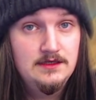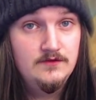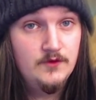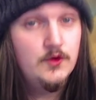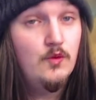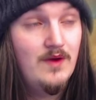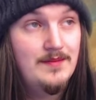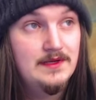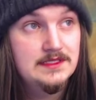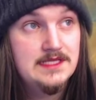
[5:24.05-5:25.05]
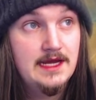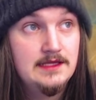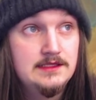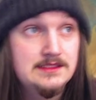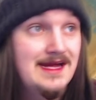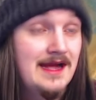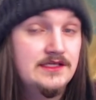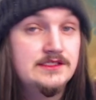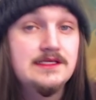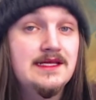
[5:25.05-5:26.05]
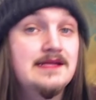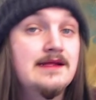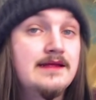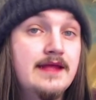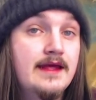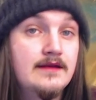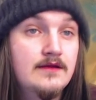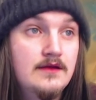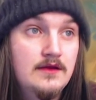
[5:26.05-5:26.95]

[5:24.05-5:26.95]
for your weapon attack, to actually hit again,